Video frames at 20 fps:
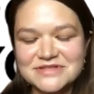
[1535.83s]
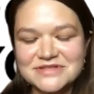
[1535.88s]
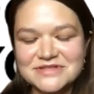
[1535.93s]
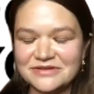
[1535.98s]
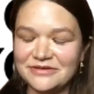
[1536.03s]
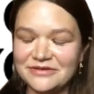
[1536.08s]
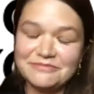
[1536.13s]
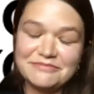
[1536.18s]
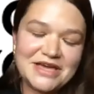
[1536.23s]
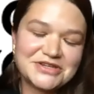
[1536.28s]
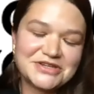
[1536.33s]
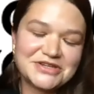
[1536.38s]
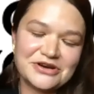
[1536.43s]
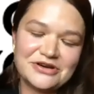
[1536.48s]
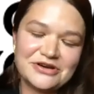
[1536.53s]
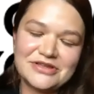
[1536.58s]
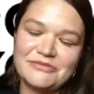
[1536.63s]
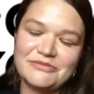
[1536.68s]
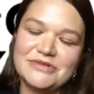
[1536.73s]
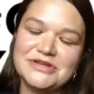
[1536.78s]
They'll make sure
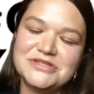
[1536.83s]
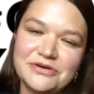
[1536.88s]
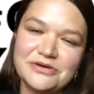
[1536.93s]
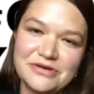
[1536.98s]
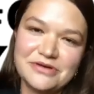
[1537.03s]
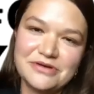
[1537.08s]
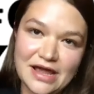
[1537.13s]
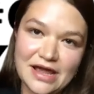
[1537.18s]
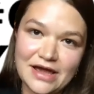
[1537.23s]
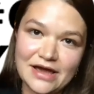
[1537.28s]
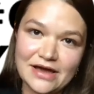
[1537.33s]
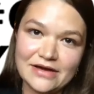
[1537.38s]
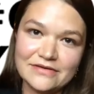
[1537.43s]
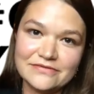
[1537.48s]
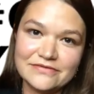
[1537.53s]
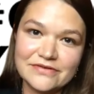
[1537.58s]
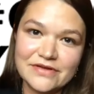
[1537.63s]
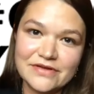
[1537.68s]
that we don't have